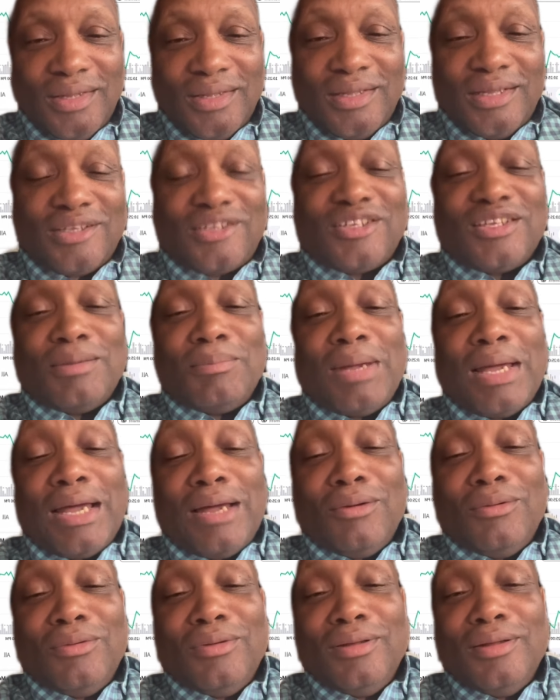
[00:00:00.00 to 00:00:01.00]
Yet
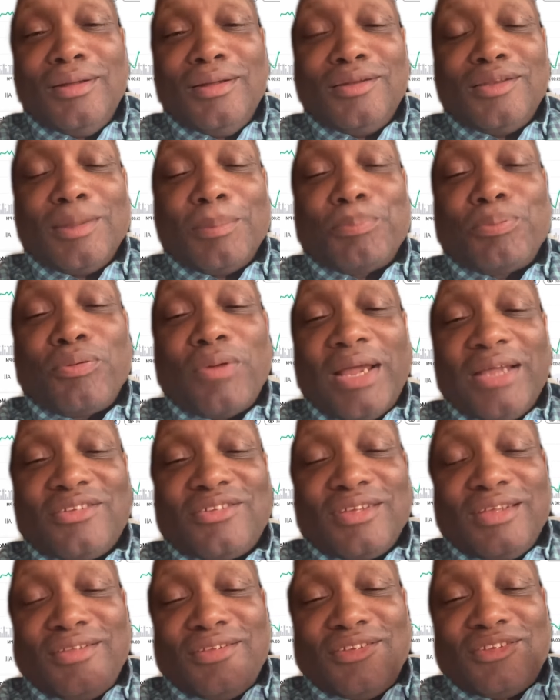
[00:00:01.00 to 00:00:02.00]
somehow the
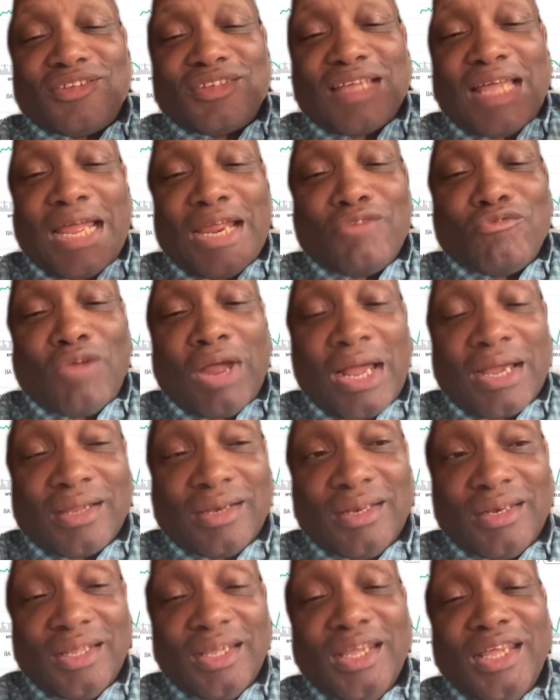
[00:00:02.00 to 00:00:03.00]
price isn't
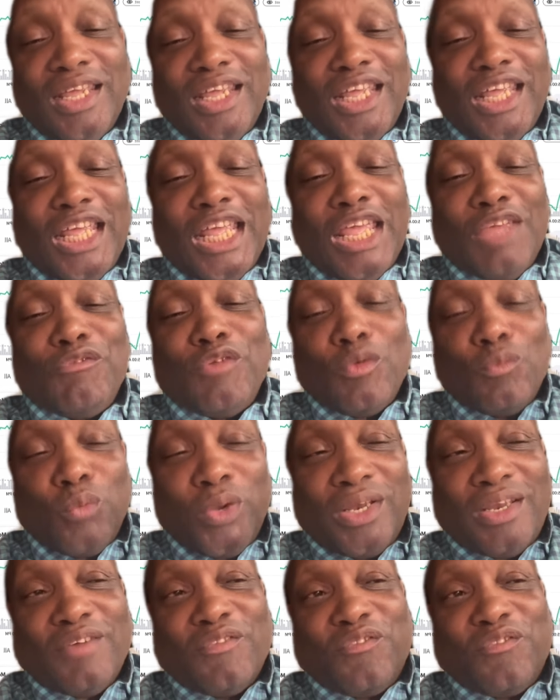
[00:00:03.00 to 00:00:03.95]
skyrocketing, even when the